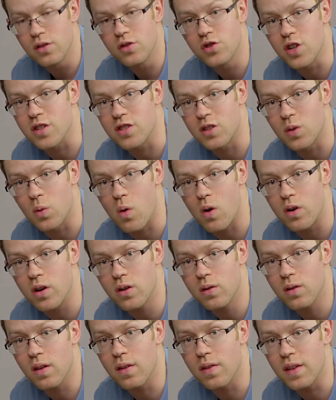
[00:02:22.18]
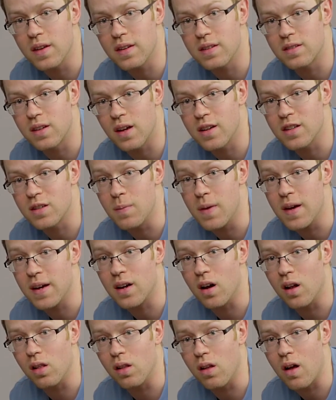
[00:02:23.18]
Just to warn you, this does
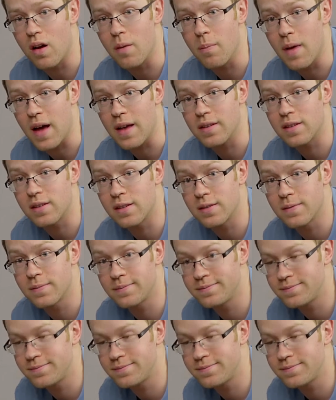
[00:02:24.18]
make a lot of mess.